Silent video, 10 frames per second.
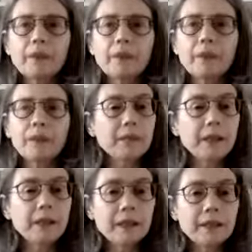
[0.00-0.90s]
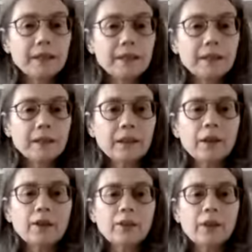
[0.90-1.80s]
get reconnected,
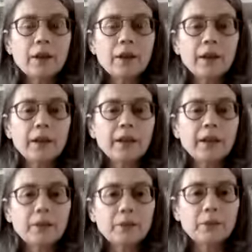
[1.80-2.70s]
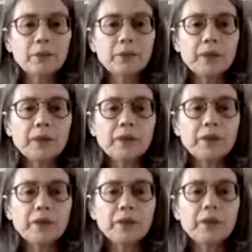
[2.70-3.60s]
get new
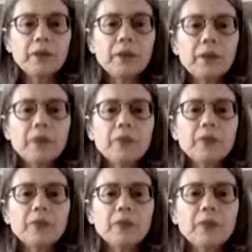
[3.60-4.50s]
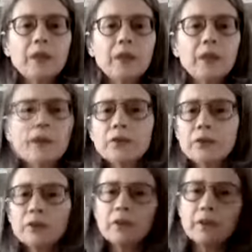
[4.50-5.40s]
communication going, which
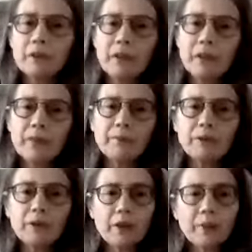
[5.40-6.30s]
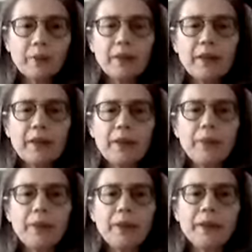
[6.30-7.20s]
allows, and then we're talking about the head
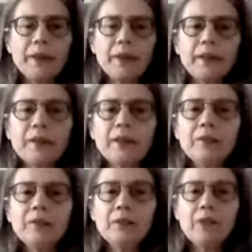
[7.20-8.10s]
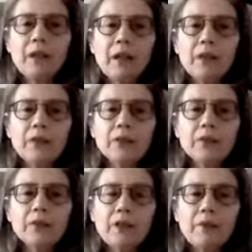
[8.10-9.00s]
brain here, which
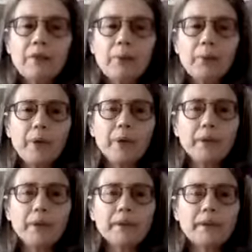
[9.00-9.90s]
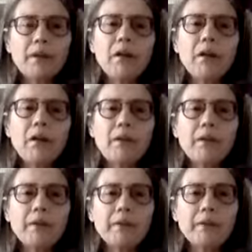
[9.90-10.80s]
allows, if the brain is calm
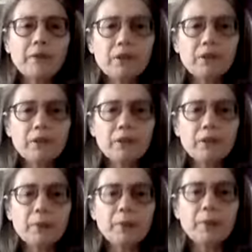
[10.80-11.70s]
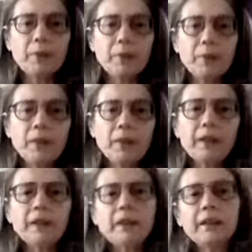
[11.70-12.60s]
and functioning properly,
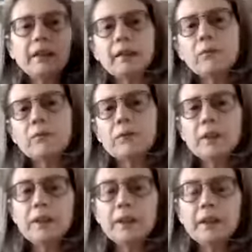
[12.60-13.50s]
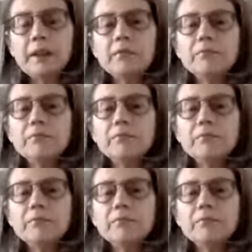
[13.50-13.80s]
then it can really,